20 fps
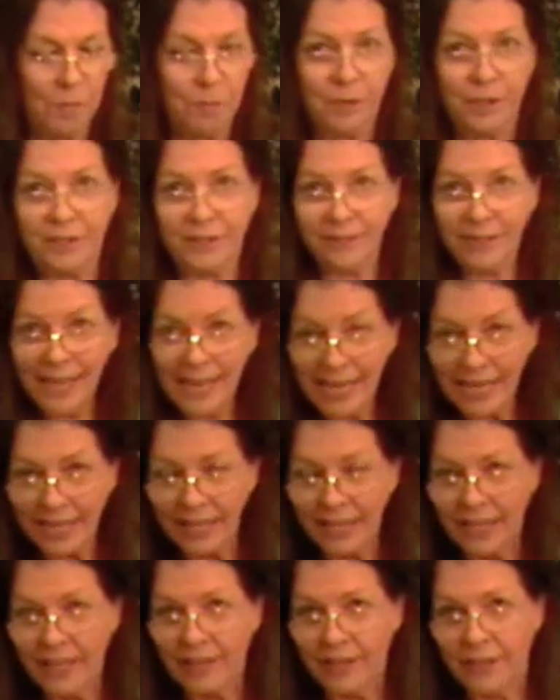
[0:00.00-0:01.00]
But today,
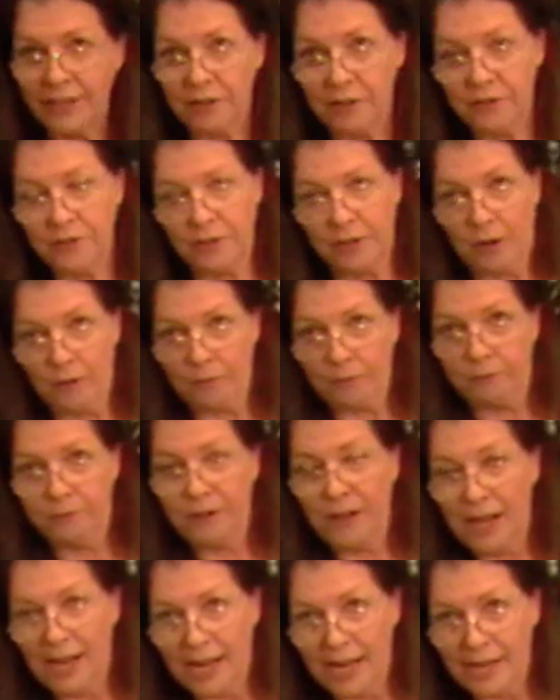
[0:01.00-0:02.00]
there's
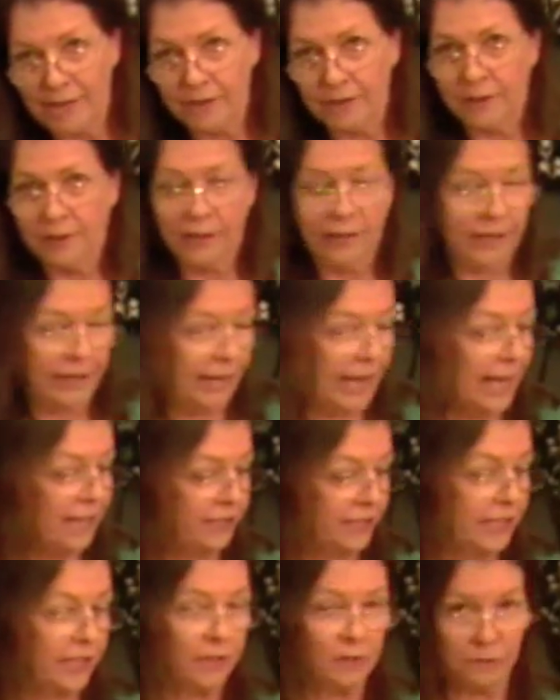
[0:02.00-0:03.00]
5, and
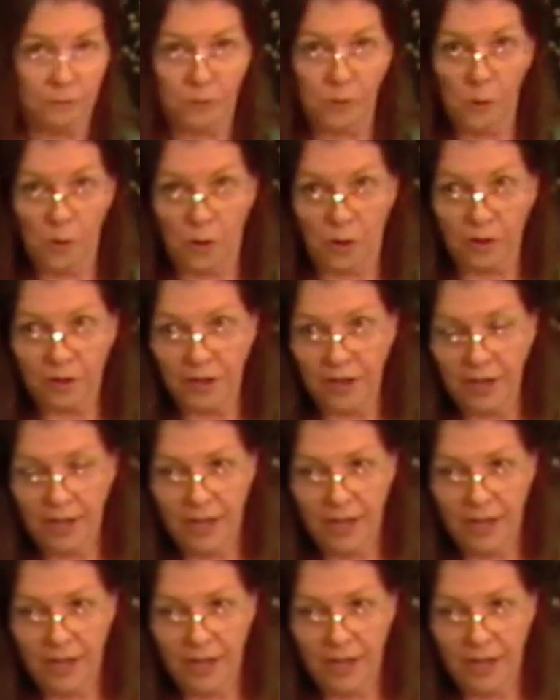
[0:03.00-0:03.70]
actually 4.